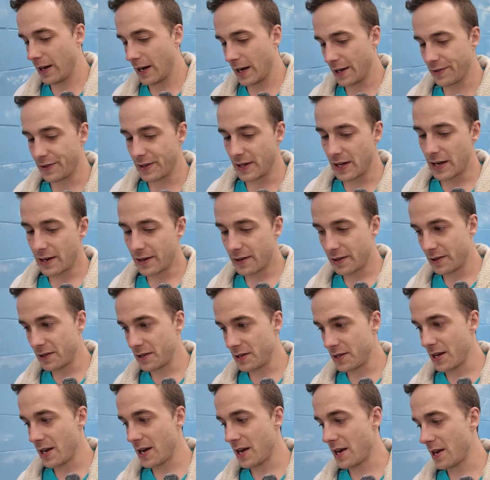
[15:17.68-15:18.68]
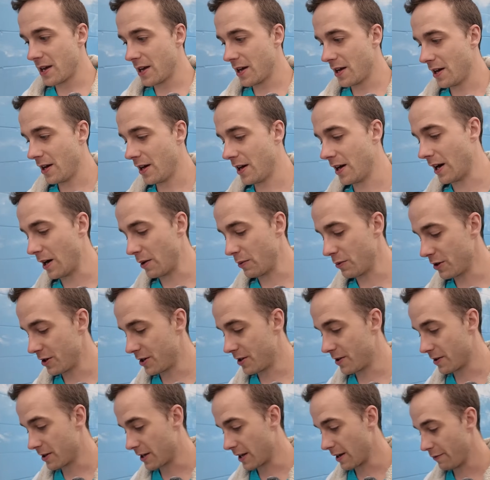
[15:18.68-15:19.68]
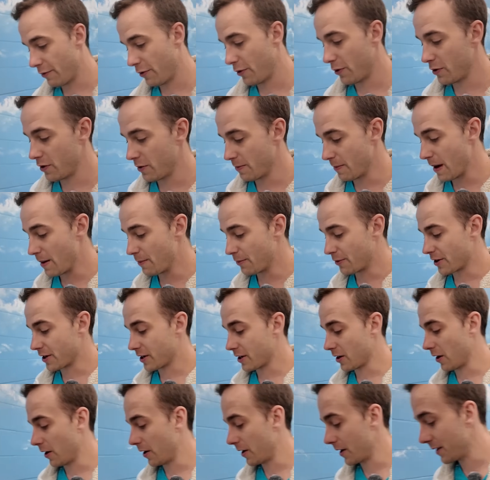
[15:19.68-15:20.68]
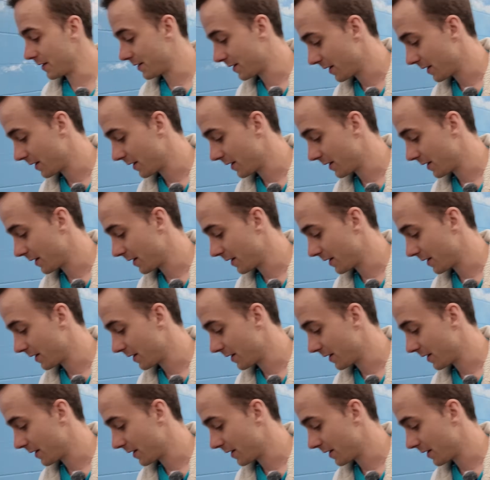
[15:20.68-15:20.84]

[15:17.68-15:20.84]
at the end of the day, I would give her the memory card.